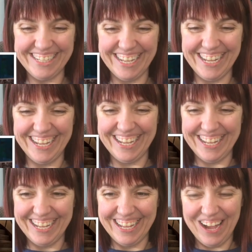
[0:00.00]
Really?
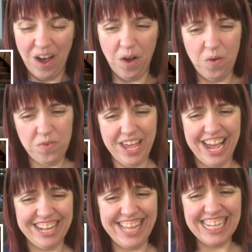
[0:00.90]
Oh,
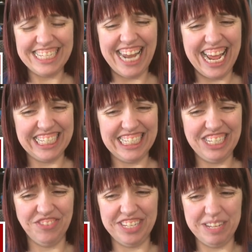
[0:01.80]
yeah, that's nasty
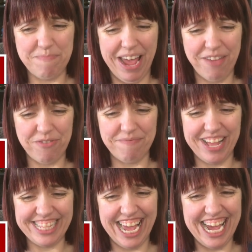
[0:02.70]
using this bathroom
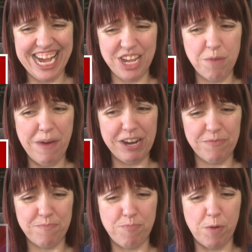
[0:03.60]
like that. -uh you better
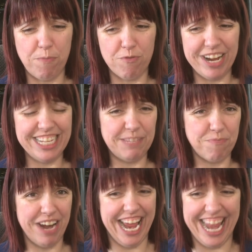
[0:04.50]
Poo-Pourri
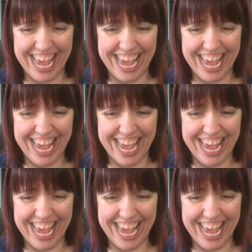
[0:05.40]
spray.